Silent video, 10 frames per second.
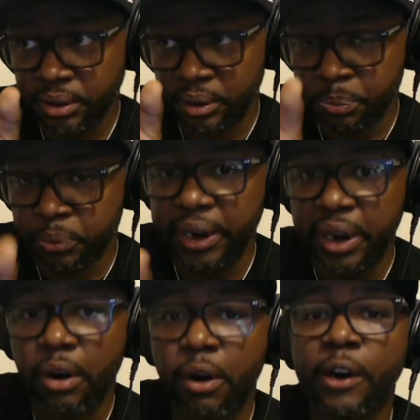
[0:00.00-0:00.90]
to
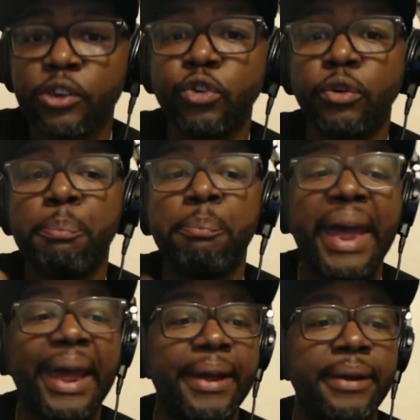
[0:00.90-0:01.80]
bring R-Truth
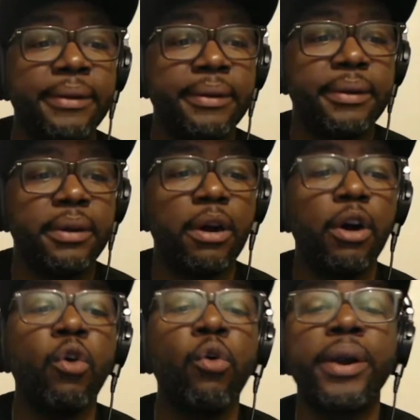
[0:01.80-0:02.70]
back,
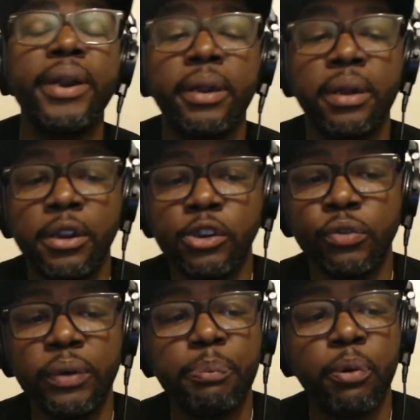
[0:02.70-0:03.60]
according
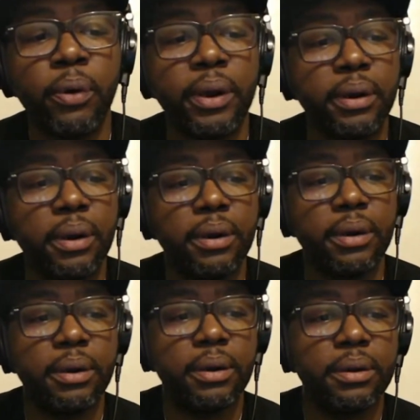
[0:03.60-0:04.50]
to report
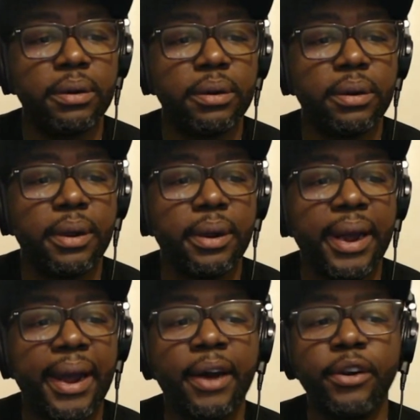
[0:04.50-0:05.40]

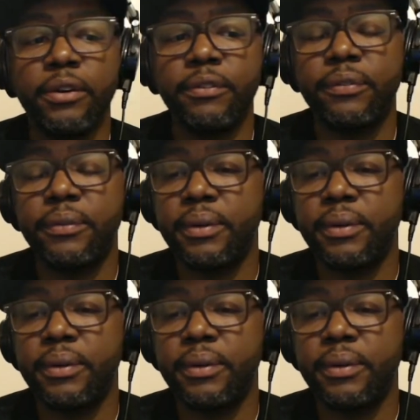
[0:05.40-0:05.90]
out of